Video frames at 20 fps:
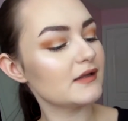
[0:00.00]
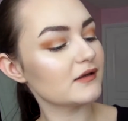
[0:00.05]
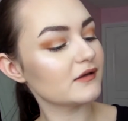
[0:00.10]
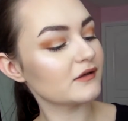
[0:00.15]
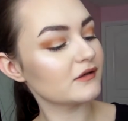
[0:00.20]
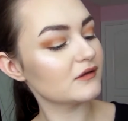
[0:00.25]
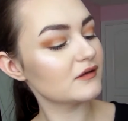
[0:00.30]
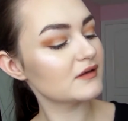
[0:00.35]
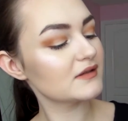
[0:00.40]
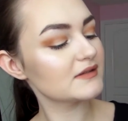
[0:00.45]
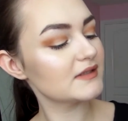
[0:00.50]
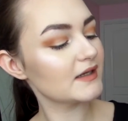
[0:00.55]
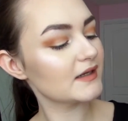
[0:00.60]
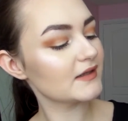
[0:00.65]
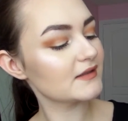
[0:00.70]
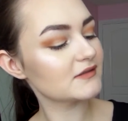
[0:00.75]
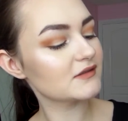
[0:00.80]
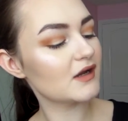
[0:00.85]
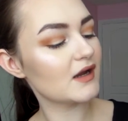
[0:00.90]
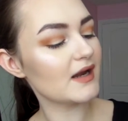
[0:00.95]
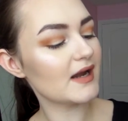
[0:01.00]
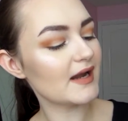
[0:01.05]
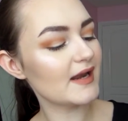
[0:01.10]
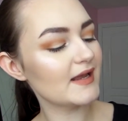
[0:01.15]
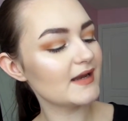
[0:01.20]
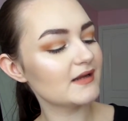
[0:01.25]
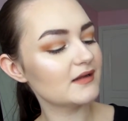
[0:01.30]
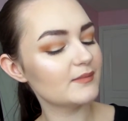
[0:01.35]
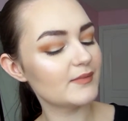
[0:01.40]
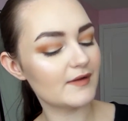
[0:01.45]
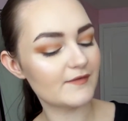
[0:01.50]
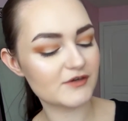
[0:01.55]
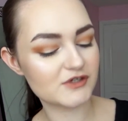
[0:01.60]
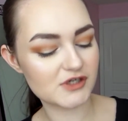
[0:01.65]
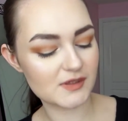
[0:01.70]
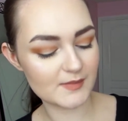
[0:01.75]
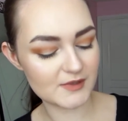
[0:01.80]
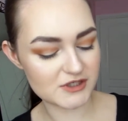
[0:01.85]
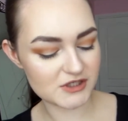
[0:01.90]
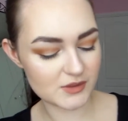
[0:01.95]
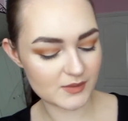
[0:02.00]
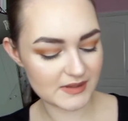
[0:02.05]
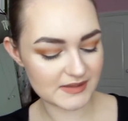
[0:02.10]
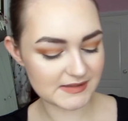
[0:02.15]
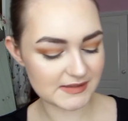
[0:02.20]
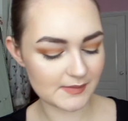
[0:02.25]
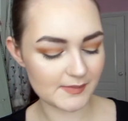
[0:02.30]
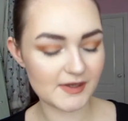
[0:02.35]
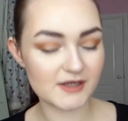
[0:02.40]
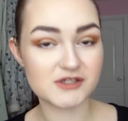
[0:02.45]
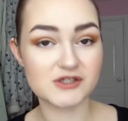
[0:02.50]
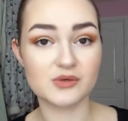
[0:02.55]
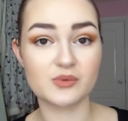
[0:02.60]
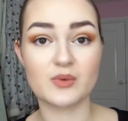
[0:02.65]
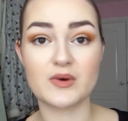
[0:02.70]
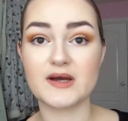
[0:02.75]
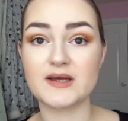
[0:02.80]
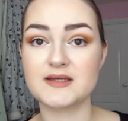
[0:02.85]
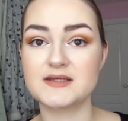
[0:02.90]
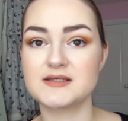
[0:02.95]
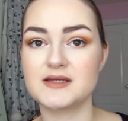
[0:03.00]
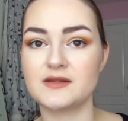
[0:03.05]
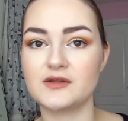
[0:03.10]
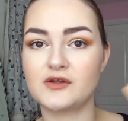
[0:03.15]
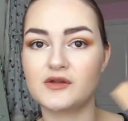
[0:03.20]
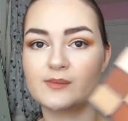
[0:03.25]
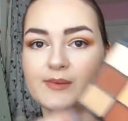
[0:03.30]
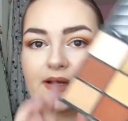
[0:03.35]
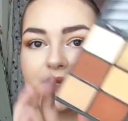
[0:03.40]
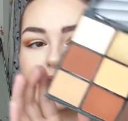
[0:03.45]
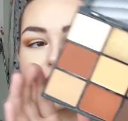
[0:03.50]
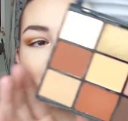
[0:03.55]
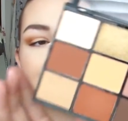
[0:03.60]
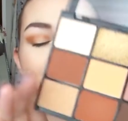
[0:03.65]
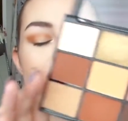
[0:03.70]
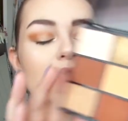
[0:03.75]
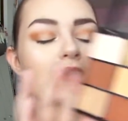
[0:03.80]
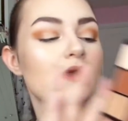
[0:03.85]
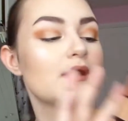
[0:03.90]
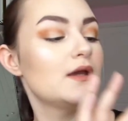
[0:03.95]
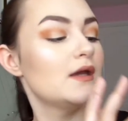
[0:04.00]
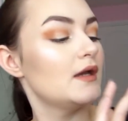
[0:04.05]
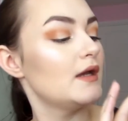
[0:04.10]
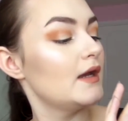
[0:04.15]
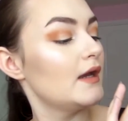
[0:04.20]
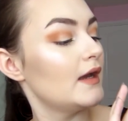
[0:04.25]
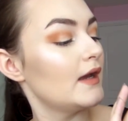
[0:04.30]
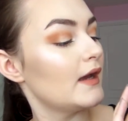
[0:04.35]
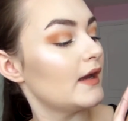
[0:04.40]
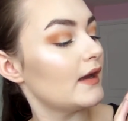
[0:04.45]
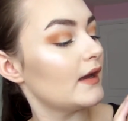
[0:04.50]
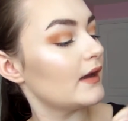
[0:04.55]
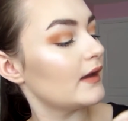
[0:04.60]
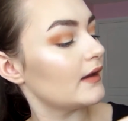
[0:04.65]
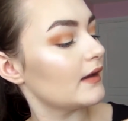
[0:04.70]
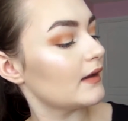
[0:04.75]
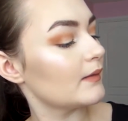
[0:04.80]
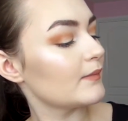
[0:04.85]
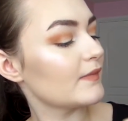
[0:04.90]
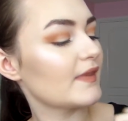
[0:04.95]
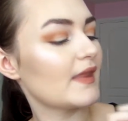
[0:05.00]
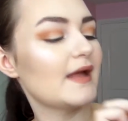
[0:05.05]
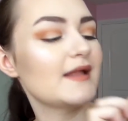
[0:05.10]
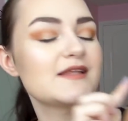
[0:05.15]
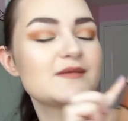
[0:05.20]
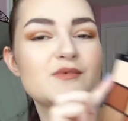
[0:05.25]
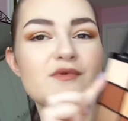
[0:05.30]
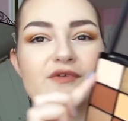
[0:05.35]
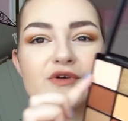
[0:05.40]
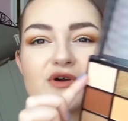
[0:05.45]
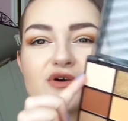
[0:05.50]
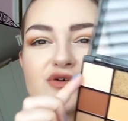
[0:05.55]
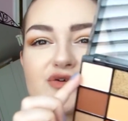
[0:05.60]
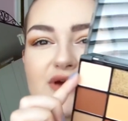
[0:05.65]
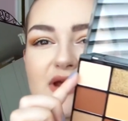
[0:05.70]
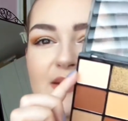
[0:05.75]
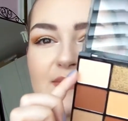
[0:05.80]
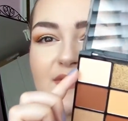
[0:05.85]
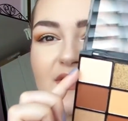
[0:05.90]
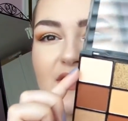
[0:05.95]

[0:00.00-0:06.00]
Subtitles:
looks like it's got a little bit of a shimmer to it, similar to the white in the other palette. That's more of a cream